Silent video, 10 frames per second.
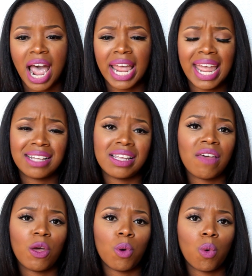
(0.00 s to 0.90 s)
I can't say
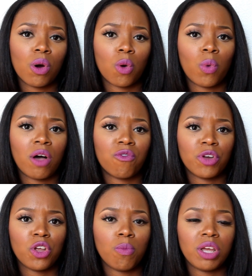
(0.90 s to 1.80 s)
they will work well for
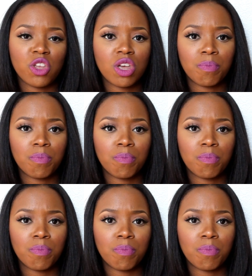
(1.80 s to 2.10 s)
you, but you can